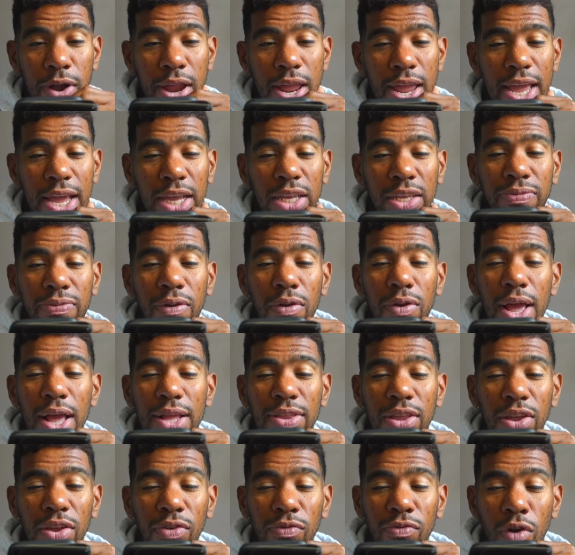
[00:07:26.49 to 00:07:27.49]

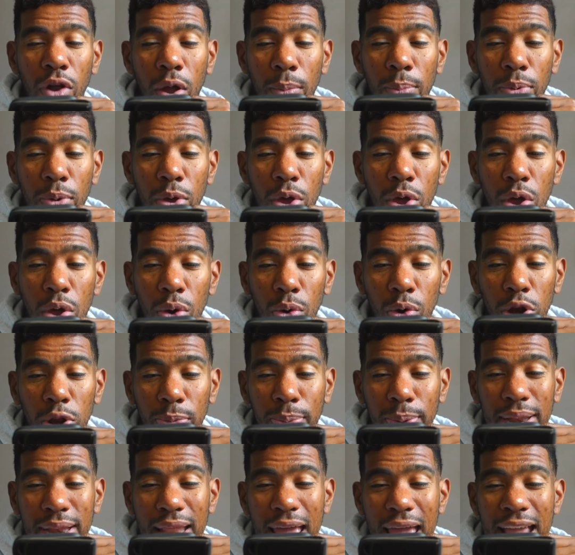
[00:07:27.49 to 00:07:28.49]
Exfoliating rub would have been
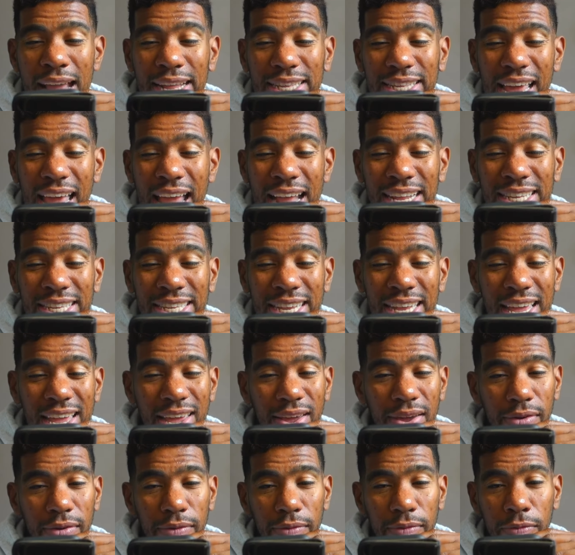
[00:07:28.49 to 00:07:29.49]
880
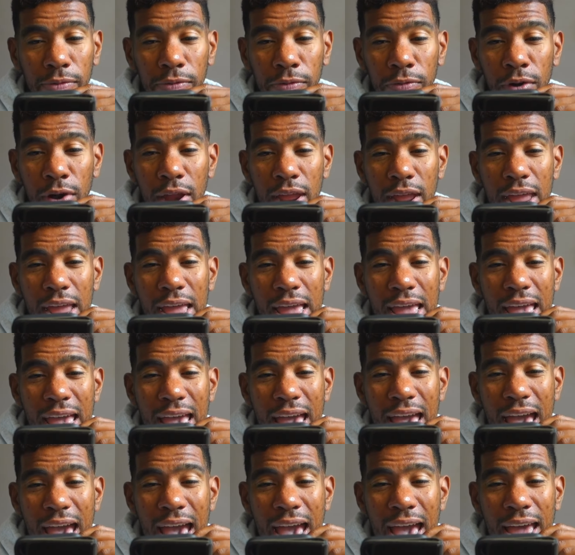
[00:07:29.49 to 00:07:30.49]
free
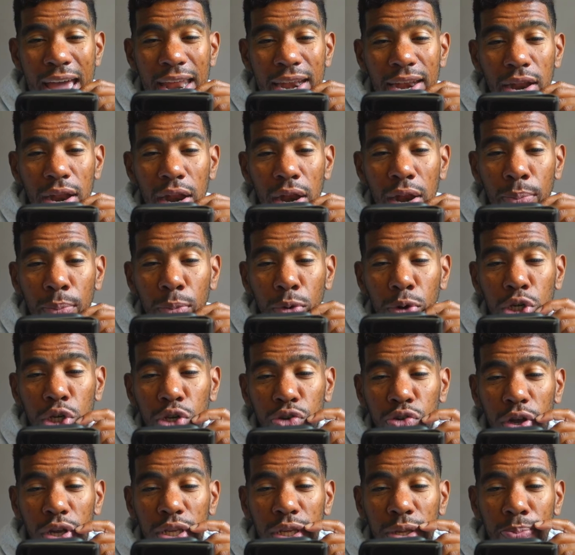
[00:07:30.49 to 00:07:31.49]
and the
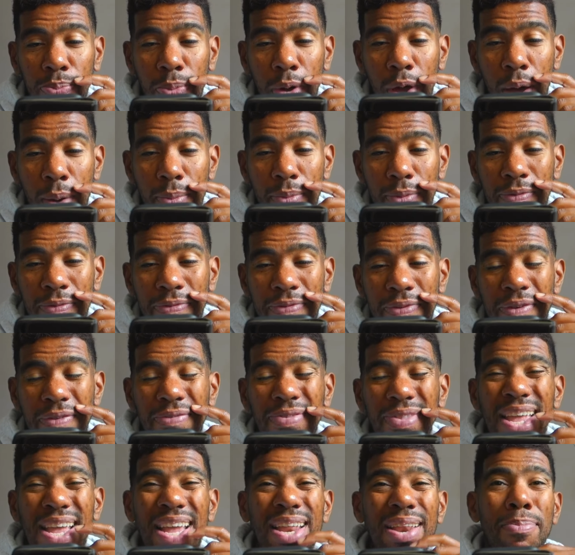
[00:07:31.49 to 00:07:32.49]
moisturizing balm
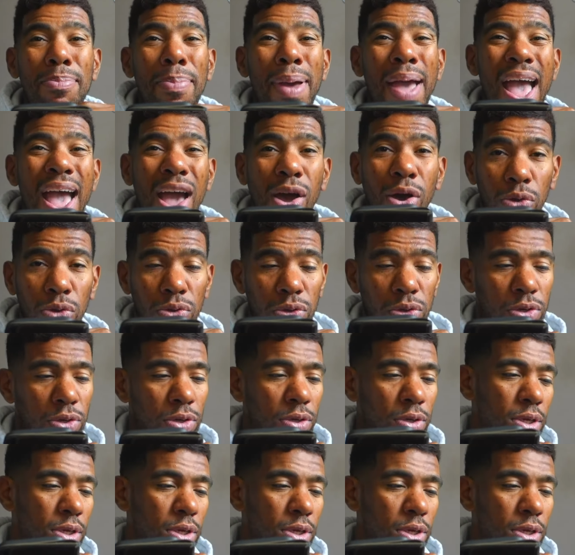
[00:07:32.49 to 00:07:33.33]
15 pounds.